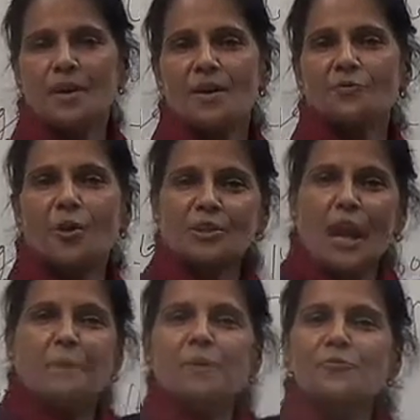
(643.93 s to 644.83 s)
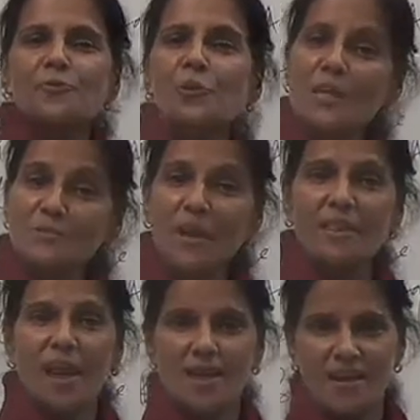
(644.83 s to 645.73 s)
what type of rulers were
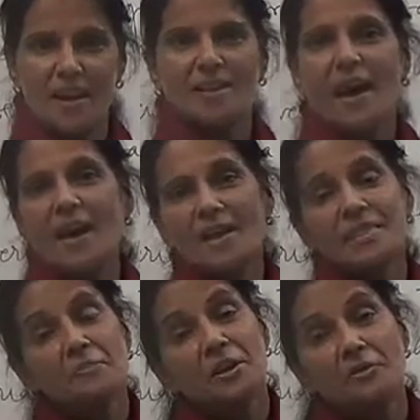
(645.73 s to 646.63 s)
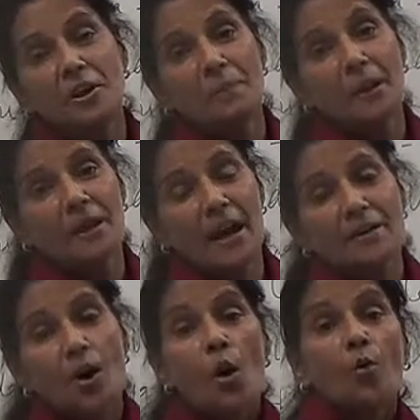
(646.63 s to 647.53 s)
there in India in the medieval period
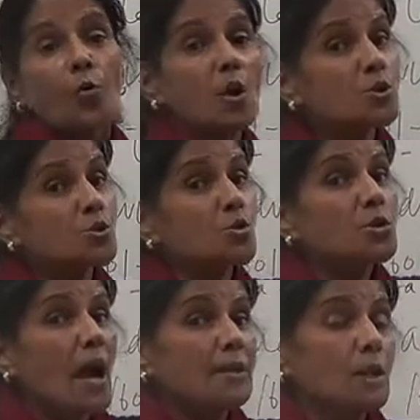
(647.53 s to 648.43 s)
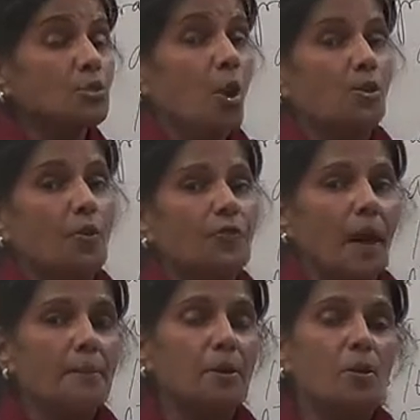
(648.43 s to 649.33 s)
what society thought of
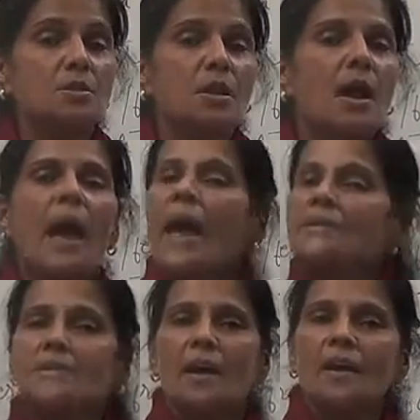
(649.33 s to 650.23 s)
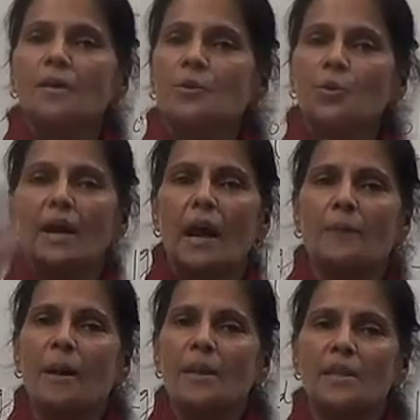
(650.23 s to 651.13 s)
them because as uh, during
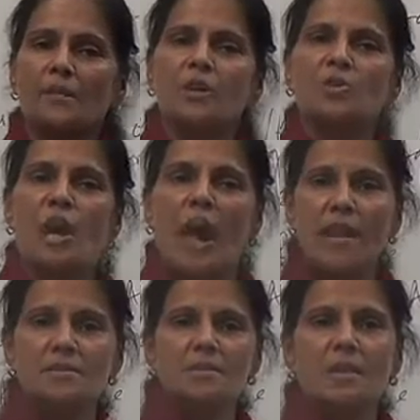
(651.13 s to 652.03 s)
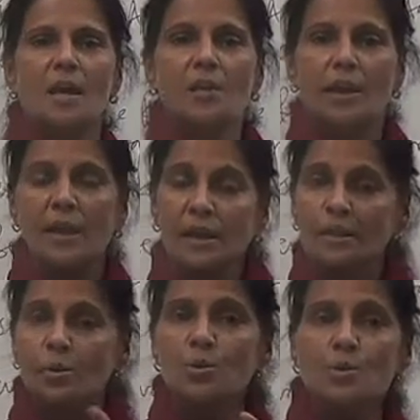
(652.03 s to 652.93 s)
Akbar there were Jains, there were
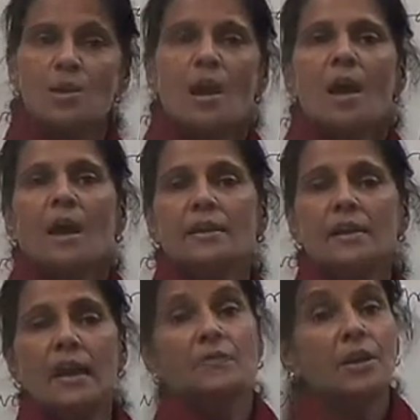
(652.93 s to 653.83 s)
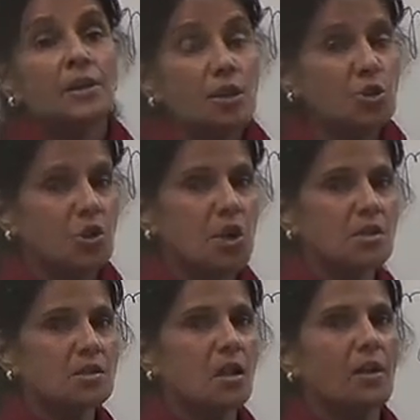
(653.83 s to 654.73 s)
Hindus uh, there were
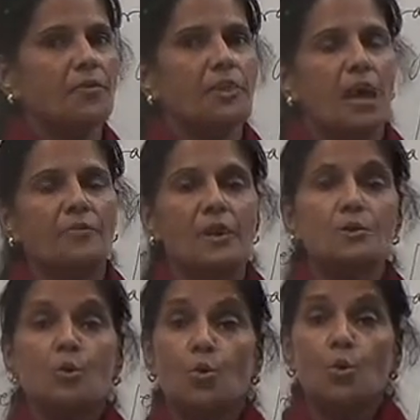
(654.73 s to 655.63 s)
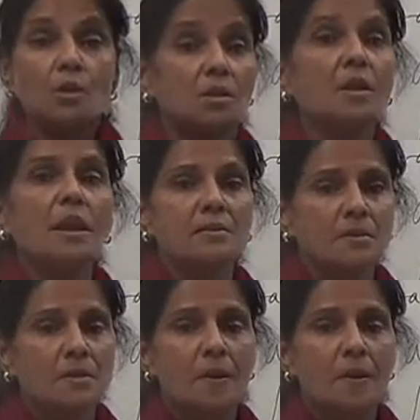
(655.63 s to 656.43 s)
Christians they, there were Zoroastrians